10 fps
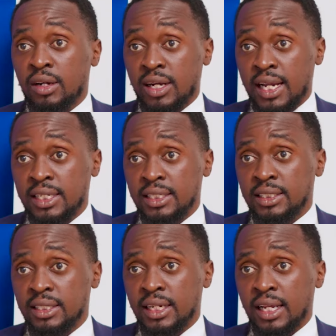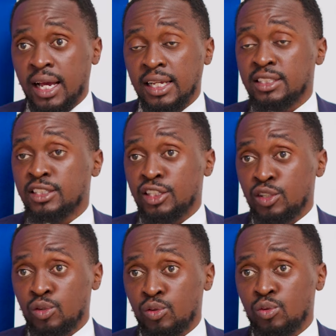run are
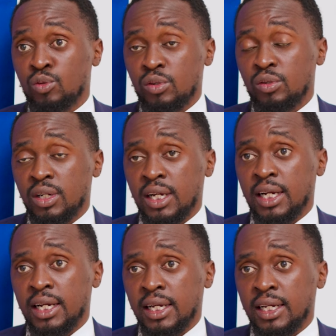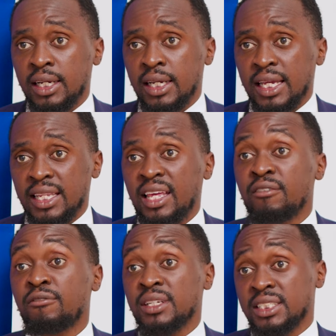still in the
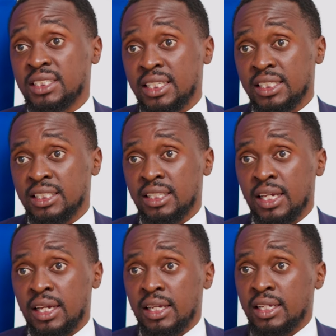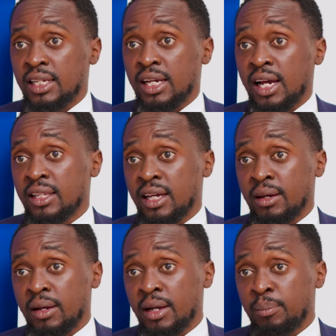infancy stage.
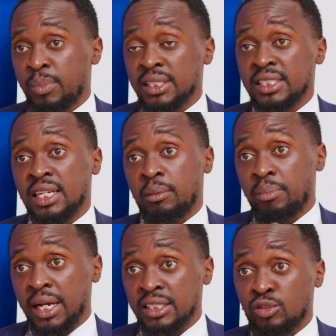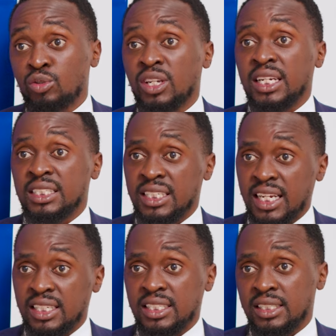Other partners like banks don't
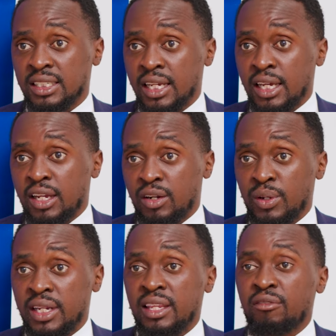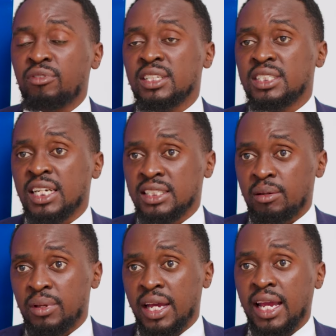understand really the infrastructure
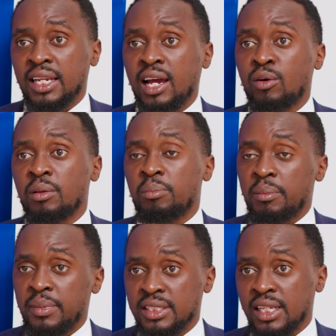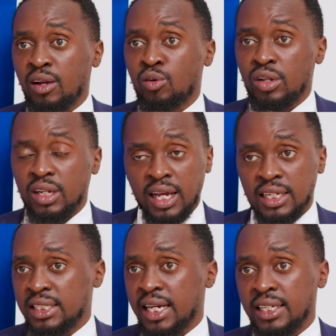behind how the payments are
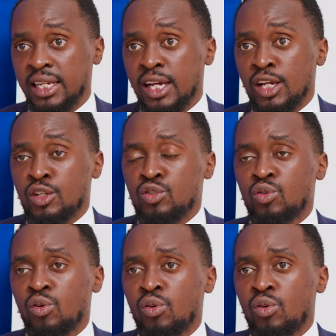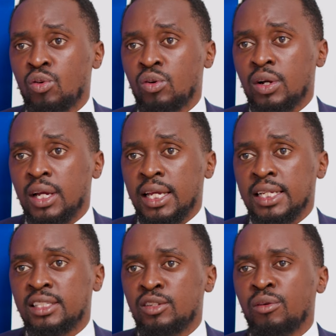done. So
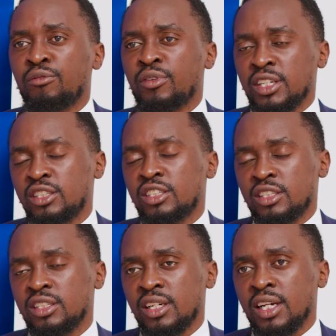it's still a fresh